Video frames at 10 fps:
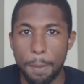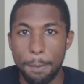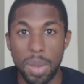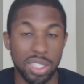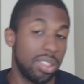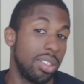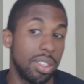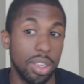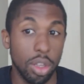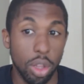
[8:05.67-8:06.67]

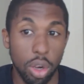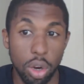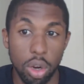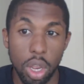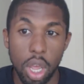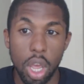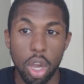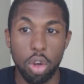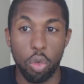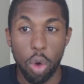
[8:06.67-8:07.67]
muscular
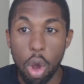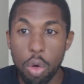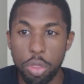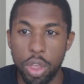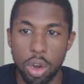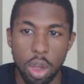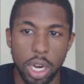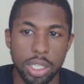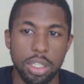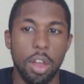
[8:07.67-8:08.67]
growth and all
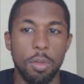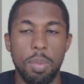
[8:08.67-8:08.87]
that stuff.